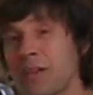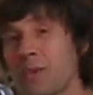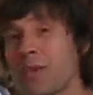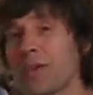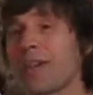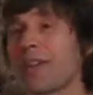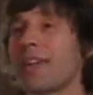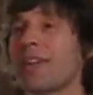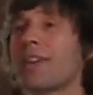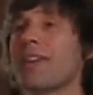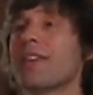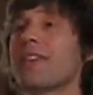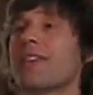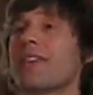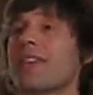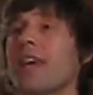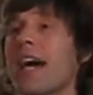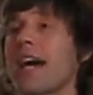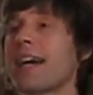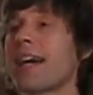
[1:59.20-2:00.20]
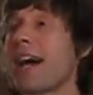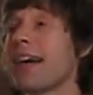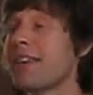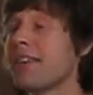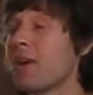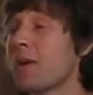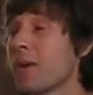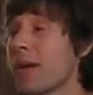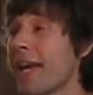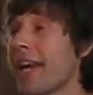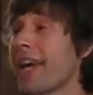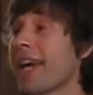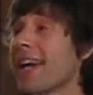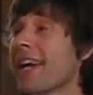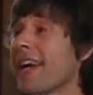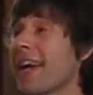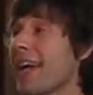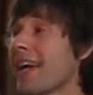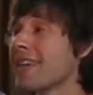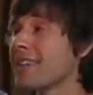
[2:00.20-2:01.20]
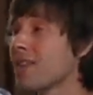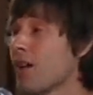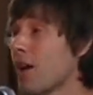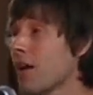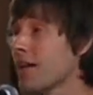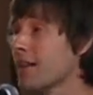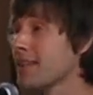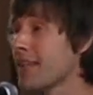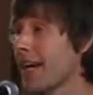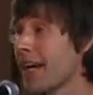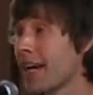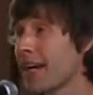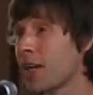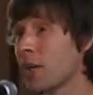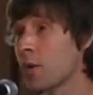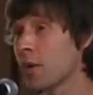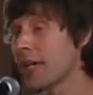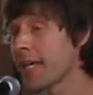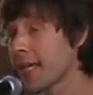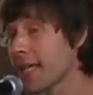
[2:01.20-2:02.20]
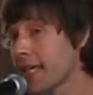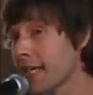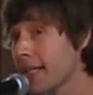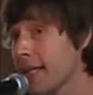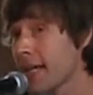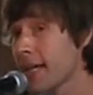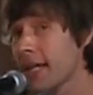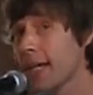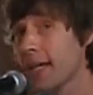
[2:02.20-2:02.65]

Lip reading: it was, I got the okay as long as I agreed